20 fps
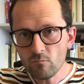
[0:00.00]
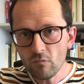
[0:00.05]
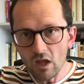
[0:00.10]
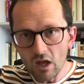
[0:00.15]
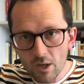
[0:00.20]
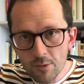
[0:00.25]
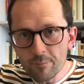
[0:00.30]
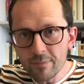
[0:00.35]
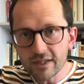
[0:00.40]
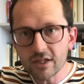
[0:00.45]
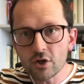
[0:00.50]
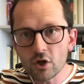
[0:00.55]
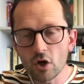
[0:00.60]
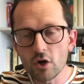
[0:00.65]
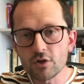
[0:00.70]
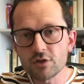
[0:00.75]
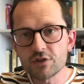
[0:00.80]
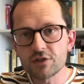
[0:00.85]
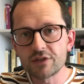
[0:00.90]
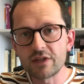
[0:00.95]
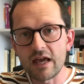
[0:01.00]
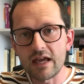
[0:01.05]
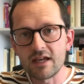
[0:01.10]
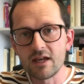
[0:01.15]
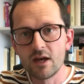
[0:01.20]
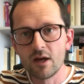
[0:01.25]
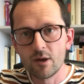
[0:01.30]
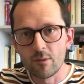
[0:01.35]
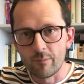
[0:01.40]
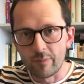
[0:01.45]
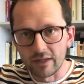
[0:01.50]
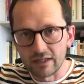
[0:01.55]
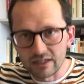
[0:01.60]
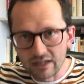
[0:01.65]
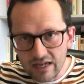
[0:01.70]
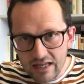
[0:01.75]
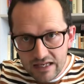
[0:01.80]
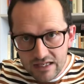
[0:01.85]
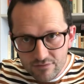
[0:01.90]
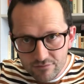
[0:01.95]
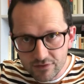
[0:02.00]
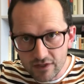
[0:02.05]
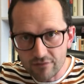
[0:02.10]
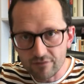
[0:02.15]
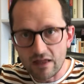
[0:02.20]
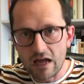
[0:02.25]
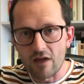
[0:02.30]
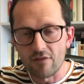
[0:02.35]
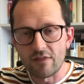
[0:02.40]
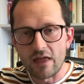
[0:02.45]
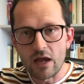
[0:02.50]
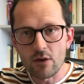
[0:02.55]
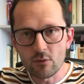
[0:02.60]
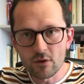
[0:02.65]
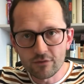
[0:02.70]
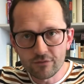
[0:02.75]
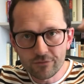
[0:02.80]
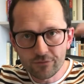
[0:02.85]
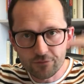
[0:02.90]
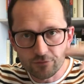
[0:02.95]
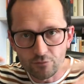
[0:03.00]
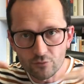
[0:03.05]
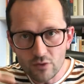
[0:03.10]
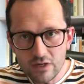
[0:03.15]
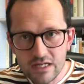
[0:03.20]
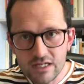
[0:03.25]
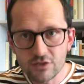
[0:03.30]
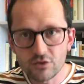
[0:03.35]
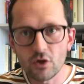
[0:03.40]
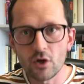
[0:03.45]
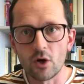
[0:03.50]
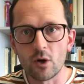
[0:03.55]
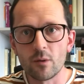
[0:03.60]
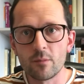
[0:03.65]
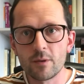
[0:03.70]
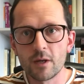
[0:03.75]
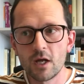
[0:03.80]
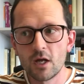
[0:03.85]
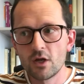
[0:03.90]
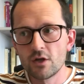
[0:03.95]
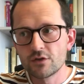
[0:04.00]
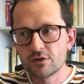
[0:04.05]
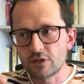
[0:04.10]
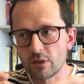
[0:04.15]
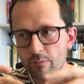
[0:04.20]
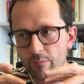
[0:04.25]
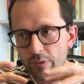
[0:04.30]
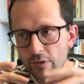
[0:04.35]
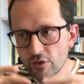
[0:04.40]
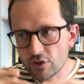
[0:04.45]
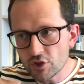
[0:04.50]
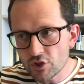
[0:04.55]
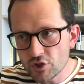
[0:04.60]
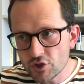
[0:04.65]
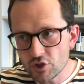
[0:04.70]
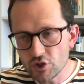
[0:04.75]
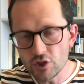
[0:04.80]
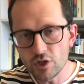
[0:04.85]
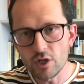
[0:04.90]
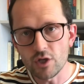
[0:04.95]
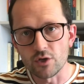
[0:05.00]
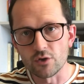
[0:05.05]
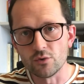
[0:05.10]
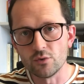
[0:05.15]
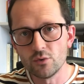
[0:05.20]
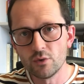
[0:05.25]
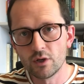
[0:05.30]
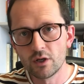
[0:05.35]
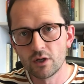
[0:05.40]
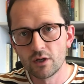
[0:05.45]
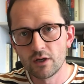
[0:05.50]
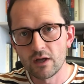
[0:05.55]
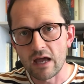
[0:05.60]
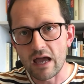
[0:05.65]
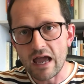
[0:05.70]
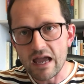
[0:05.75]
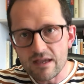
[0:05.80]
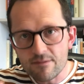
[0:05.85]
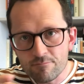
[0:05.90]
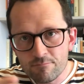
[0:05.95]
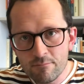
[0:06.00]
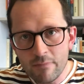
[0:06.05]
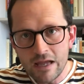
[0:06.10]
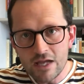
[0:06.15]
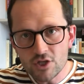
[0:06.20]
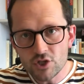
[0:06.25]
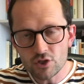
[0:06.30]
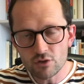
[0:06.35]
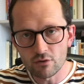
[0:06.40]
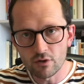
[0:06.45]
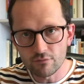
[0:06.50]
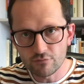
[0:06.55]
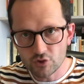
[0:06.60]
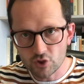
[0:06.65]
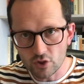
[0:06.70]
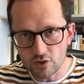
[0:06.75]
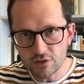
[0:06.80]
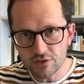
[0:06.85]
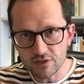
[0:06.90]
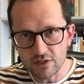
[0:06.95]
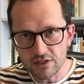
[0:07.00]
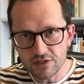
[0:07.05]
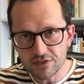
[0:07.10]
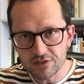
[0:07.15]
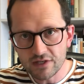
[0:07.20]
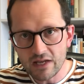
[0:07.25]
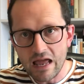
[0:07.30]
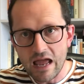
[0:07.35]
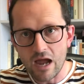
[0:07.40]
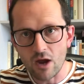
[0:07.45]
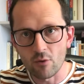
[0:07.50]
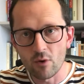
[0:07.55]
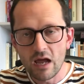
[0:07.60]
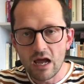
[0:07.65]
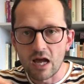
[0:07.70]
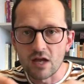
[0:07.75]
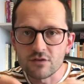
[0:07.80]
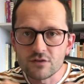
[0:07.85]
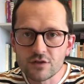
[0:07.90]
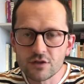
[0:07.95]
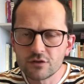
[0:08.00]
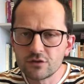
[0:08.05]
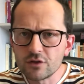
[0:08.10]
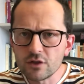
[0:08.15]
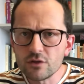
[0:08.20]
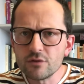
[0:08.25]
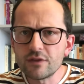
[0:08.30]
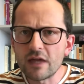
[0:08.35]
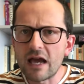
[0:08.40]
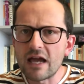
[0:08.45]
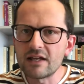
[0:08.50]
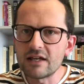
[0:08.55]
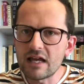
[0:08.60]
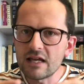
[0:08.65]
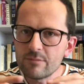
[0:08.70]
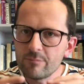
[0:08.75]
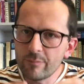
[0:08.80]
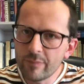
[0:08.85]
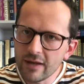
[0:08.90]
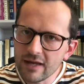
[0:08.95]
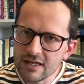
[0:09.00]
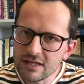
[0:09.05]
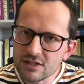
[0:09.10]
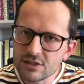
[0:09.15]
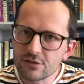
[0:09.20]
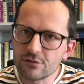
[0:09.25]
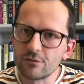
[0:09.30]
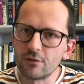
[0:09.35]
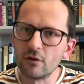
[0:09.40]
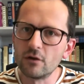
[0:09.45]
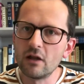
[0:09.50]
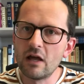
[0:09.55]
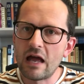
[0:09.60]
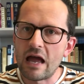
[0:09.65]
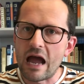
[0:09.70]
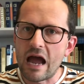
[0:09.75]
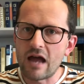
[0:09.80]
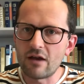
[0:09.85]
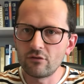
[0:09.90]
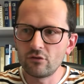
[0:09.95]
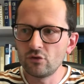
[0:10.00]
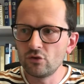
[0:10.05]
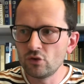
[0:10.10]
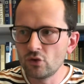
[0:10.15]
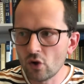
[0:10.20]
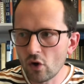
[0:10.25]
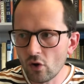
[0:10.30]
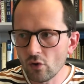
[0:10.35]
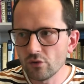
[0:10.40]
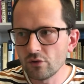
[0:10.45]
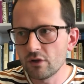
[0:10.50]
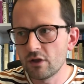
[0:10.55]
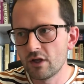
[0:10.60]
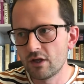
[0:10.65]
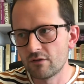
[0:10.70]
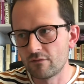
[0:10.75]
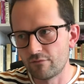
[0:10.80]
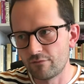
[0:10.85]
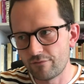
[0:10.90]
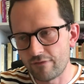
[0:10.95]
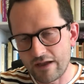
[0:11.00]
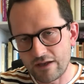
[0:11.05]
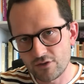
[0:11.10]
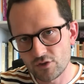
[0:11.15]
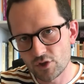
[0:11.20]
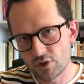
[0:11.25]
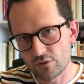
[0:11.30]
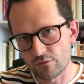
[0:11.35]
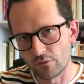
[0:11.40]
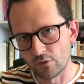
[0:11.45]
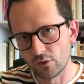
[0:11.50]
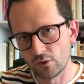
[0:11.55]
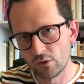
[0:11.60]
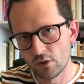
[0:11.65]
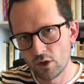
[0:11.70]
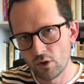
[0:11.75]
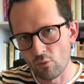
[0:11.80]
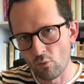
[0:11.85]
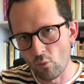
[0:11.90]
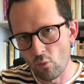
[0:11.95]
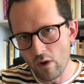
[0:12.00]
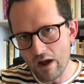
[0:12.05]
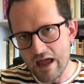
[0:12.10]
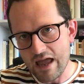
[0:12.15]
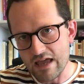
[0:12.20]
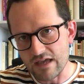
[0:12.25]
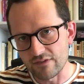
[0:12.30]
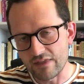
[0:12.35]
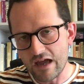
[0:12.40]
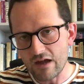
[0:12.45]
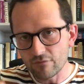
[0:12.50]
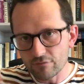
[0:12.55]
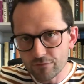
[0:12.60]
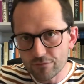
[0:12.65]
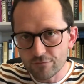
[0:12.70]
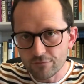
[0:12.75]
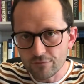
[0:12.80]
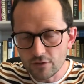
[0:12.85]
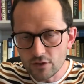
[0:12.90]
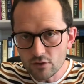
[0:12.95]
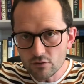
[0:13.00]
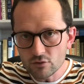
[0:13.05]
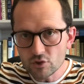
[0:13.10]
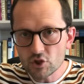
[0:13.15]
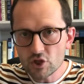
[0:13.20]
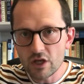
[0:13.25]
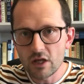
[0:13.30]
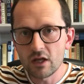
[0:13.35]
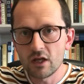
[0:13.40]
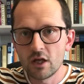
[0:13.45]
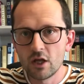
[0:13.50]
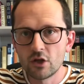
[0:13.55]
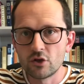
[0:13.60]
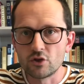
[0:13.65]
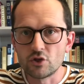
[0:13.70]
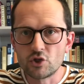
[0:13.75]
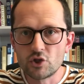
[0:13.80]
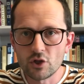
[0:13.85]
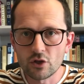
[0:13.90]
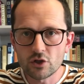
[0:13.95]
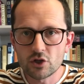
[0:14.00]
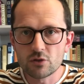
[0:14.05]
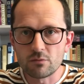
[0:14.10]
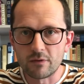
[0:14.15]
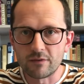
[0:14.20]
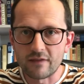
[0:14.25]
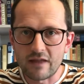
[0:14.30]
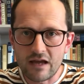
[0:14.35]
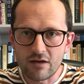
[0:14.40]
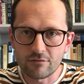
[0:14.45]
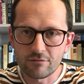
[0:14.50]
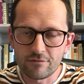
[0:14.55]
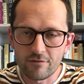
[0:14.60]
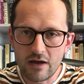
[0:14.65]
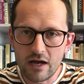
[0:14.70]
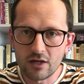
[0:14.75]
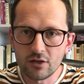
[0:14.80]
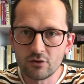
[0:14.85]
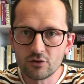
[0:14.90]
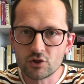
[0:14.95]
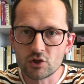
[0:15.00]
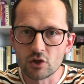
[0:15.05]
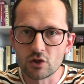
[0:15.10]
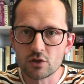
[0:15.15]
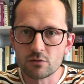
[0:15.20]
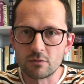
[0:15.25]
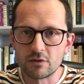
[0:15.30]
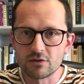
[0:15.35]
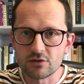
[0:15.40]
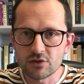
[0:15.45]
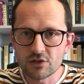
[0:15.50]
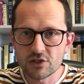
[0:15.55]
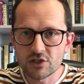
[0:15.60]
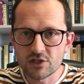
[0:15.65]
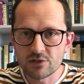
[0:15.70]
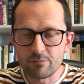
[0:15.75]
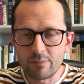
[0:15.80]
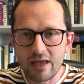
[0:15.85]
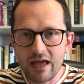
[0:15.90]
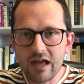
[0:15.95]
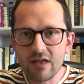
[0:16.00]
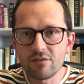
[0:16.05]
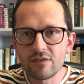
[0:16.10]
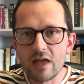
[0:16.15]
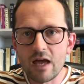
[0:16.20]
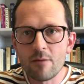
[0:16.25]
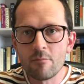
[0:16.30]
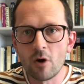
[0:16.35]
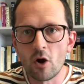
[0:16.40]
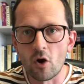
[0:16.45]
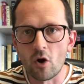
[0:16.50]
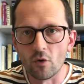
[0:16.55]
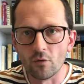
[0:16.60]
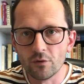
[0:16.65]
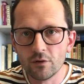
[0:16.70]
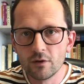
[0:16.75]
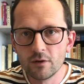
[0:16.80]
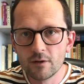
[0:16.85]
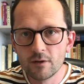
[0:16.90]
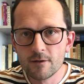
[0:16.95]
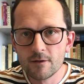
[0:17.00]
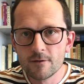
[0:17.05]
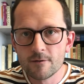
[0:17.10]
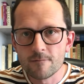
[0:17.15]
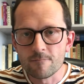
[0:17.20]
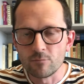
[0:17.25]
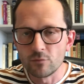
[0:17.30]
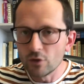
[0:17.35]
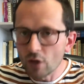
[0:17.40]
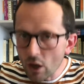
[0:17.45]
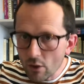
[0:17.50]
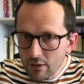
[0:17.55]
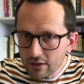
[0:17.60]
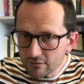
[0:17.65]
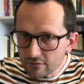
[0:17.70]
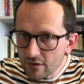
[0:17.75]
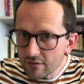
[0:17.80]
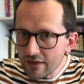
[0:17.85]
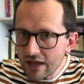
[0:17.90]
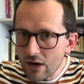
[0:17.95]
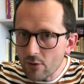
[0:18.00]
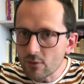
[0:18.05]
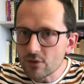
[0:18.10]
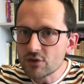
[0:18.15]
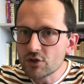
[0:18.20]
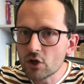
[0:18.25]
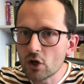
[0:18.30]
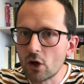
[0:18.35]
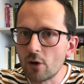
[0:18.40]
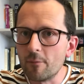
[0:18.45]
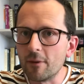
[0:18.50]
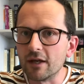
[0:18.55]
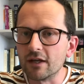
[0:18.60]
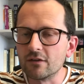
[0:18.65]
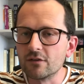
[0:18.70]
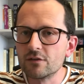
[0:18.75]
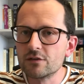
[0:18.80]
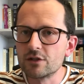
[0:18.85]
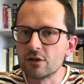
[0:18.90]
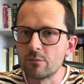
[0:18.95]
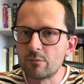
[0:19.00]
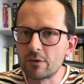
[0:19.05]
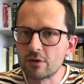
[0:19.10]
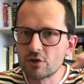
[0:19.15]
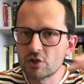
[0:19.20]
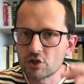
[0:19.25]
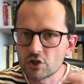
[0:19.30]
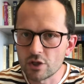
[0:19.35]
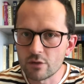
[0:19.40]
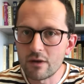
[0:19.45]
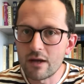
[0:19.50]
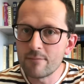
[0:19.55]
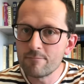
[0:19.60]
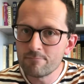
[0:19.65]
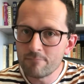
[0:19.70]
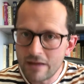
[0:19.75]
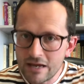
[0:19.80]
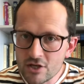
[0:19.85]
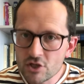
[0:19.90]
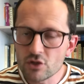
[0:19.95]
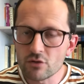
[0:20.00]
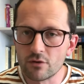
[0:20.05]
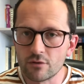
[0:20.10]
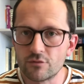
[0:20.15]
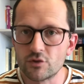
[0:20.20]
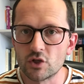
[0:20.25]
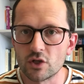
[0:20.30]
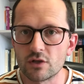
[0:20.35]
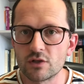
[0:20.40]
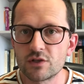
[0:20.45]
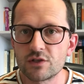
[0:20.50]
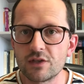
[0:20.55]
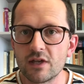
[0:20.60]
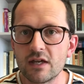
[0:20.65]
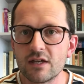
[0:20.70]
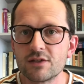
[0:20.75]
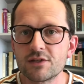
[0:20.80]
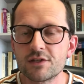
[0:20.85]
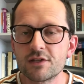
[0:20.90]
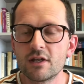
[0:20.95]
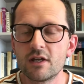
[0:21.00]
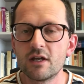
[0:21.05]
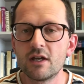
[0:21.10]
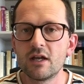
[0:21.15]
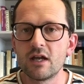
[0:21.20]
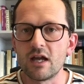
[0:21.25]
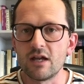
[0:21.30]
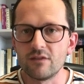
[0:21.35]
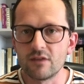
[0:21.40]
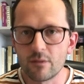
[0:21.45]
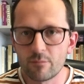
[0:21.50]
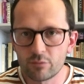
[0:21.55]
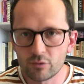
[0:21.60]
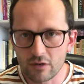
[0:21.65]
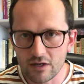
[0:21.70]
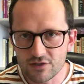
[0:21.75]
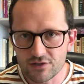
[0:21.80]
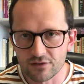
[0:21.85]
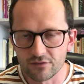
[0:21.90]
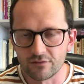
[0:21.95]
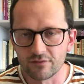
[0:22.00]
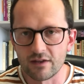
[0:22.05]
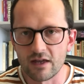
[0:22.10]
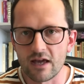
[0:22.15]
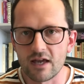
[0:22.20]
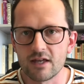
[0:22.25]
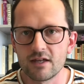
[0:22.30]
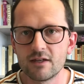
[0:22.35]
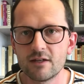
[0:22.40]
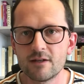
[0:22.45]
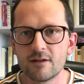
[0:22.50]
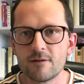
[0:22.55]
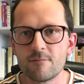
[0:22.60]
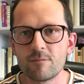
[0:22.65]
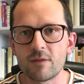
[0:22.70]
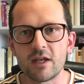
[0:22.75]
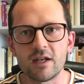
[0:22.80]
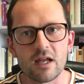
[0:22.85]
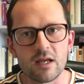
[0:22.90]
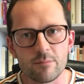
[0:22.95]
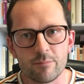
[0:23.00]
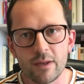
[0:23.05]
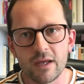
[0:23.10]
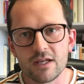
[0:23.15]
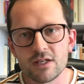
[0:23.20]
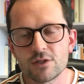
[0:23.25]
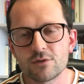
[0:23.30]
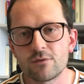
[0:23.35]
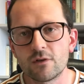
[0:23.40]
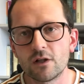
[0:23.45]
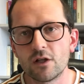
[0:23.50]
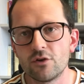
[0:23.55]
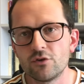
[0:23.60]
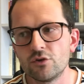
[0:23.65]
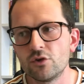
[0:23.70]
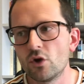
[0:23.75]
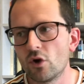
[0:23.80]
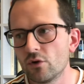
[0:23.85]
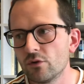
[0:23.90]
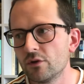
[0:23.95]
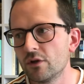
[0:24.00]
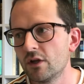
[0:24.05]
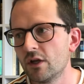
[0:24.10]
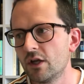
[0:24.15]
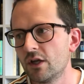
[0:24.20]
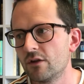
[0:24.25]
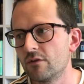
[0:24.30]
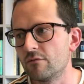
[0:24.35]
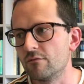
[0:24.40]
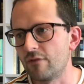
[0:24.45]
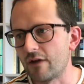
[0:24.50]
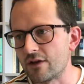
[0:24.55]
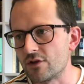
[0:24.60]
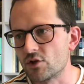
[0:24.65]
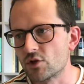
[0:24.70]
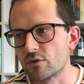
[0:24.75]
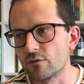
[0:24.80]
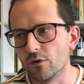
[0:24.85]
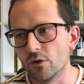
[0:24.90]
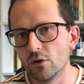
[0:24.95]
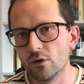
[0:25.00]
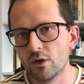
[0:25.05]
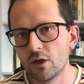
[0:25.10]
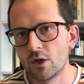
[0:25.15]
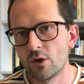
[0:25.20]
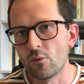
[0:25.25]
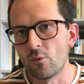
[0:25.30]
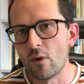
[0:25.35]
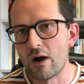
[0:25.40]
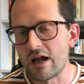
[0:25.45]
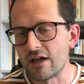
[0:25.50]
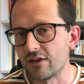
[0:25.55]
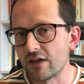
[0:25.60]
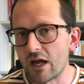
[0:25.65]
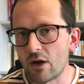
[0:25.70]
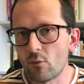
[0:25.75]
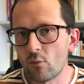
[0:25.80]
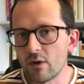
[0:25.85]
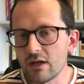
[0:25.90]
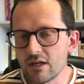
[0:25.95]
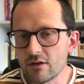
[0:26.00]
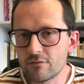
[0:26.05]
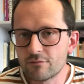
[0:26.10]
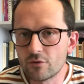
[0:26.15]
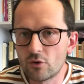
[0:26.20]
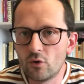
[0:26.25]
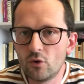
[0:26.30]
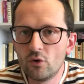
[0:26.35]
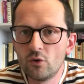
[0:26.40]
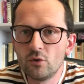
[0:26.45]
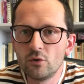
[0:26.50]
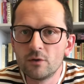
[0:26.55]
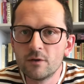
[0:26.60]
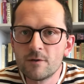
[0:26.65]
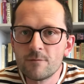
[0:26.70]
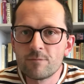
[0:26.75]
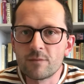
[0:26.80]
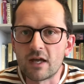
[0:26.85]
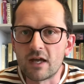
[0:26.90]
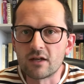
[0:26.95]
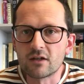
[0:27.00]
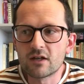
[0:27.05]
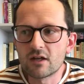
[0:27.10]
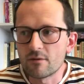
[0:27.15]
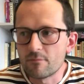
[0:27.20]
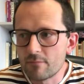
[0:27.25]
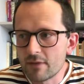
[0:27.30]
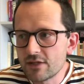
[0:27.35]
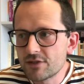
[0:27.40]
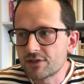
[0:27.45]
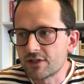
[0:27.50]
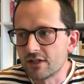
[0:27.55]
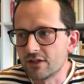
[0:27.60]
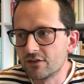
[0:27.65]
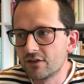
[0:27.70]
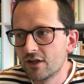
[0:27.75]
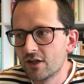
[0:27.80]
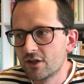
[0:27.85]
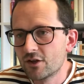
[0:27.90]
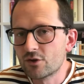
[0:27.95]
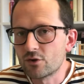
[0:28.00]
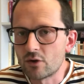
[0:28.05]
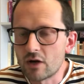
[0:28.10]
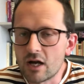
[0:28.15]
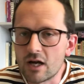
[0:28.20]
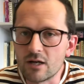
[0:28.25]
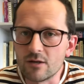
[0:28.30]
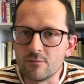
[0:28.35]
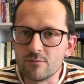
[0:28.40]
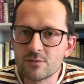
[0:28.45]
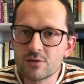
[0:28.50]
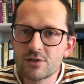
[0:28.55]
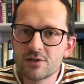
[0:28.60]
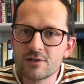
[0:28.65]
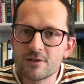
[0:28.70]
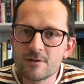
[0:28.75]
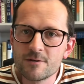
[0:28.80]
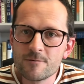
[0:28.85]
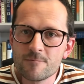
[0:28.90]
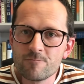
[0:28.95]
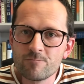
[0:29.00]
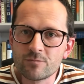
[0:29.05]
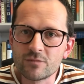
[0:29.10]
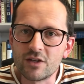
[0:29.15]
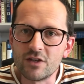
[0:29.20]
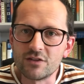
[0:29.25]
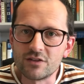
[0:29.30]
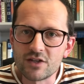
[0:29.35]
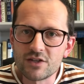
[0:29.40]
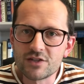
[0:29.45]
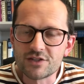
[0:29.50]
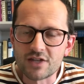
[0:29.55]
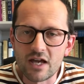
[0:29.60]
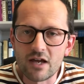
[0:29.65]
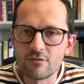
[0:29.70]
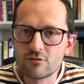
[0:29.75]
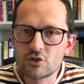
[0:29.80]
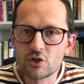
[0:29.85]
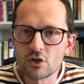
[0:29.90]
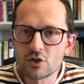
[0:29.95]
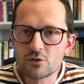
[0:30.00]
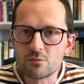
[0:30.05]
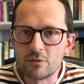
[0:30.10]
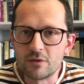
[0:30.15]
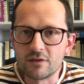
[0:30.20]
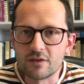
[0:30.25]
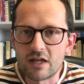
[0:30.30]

And because they believed in that, they were freed up to pursue a measure of justice now, and to do that in a peaceful and non-vengeful way. That future judgment, that final judgment, spared them on, knowing that that was coming, to pursue a measure of justice in the present day in a peaceful and non-vengeful way. Now, we have all committed crimes that deserve judgment.